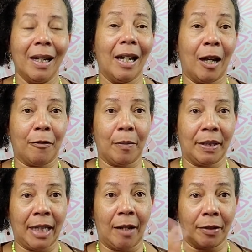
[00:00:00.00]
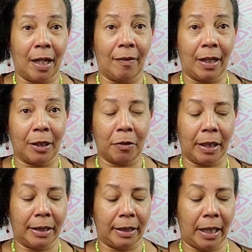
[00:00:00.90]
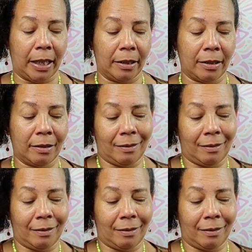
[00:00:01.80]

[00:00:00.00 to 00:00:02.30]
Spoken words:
I'm from the South, so I have a lot of crazy sayings.